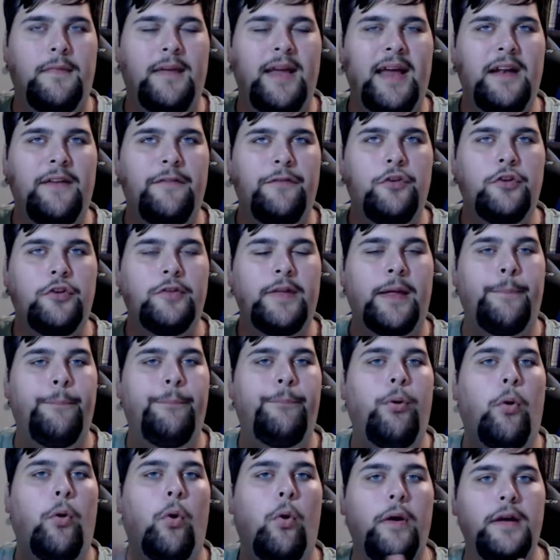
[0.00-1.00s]
look
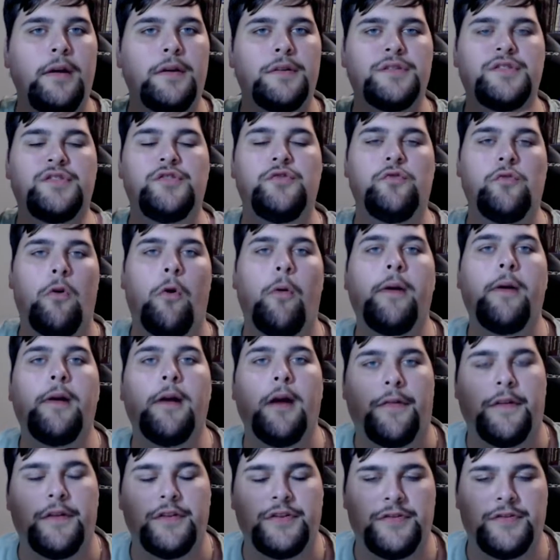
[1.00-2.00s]
like boils growing
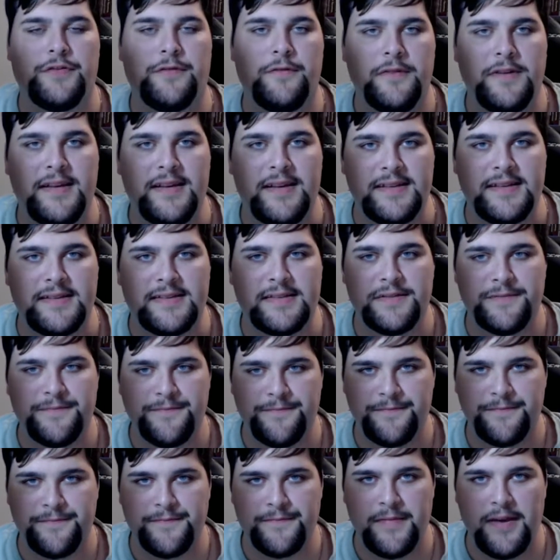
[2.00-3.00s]
on the trees.
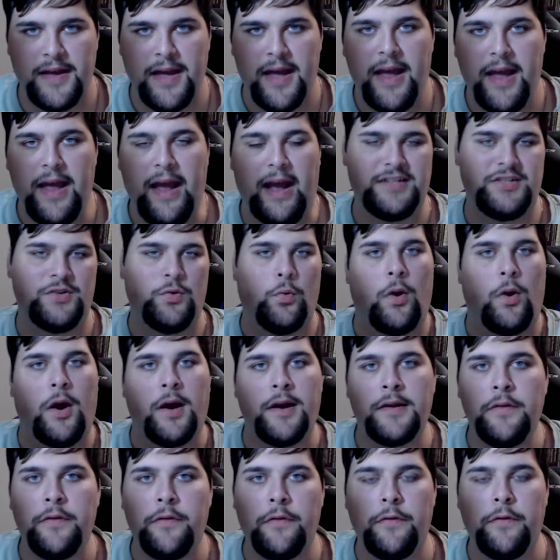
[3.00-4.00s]
As you're
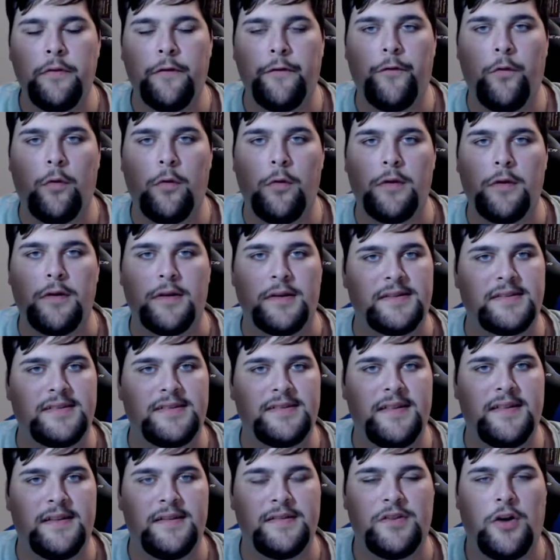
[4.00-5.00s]
walking through the
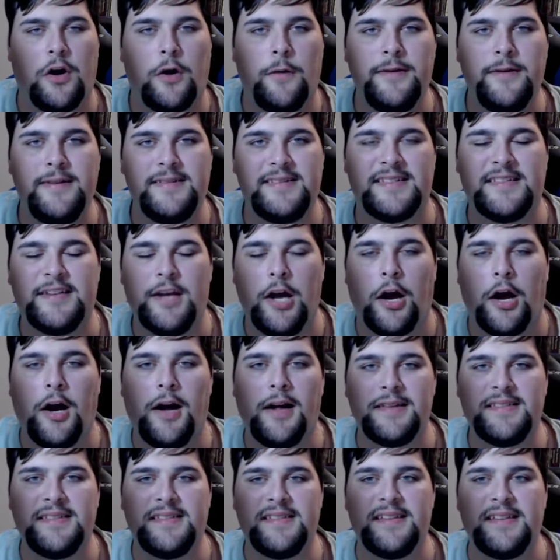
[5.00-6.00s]
forest, there's always this
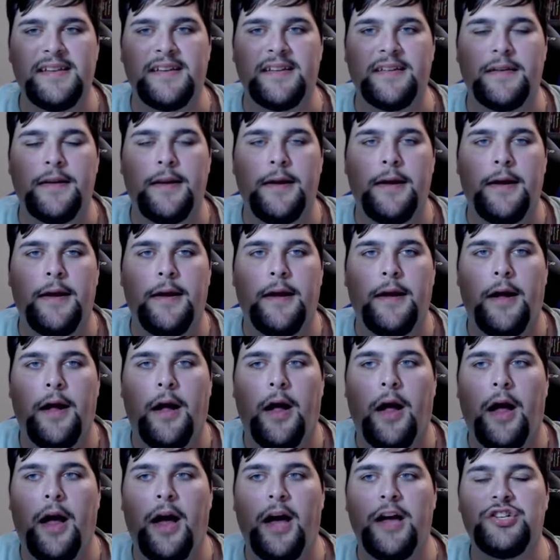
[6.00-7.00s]
constant
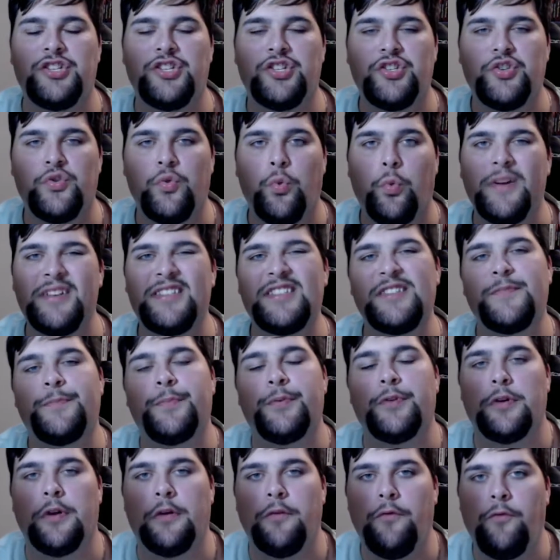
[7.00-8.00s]
hushed
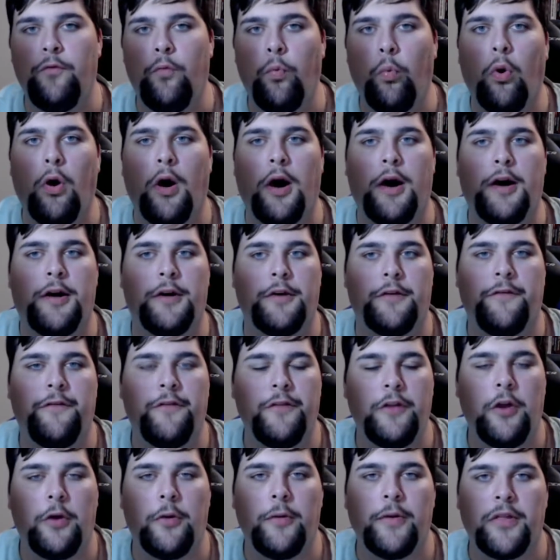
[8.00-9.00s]
whisper of water
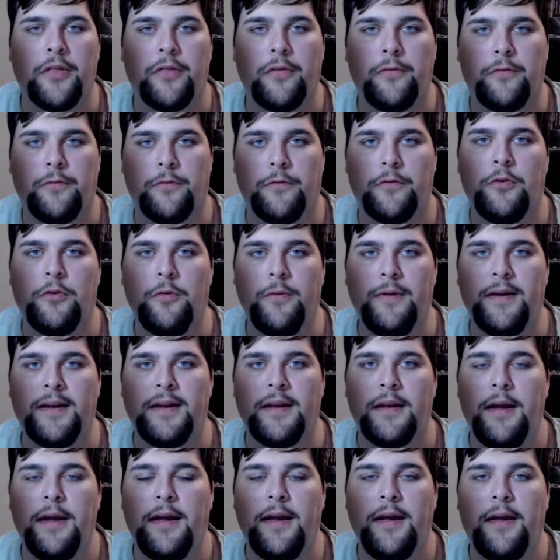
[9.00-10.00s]
flowing through
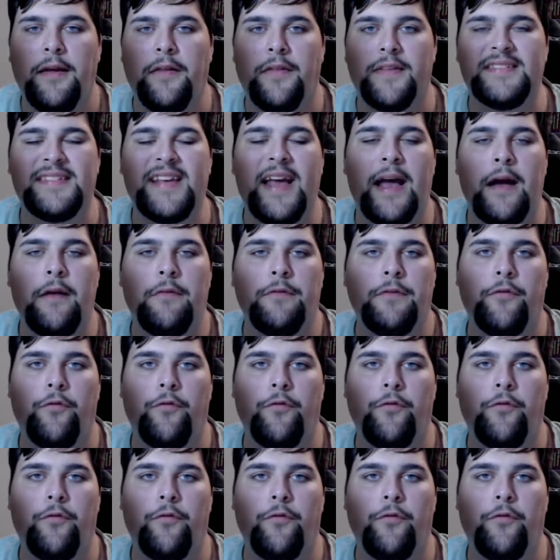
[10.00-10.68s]
and the sound of